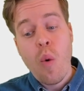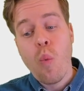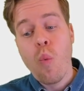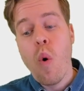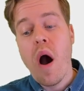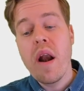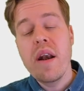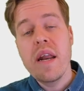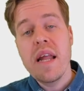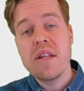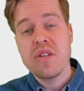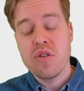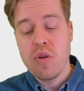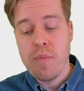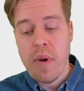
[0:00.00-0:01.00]
one
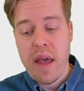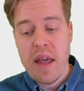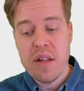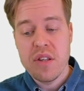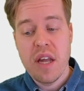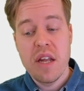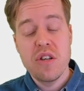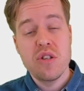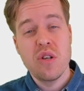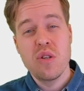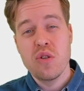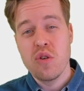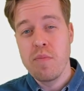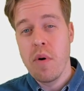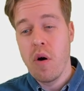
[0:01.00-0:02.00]
needs to pay
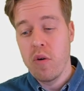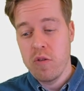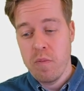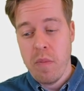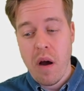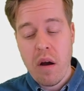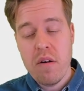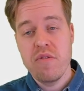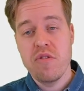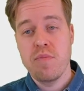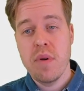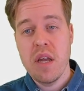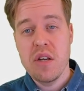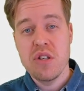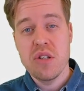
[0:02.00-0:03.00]
attention to both part of
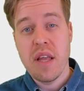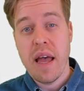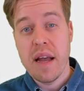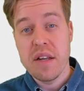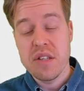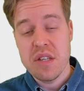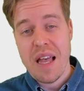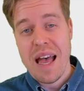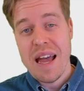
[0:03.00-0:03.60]
speech tags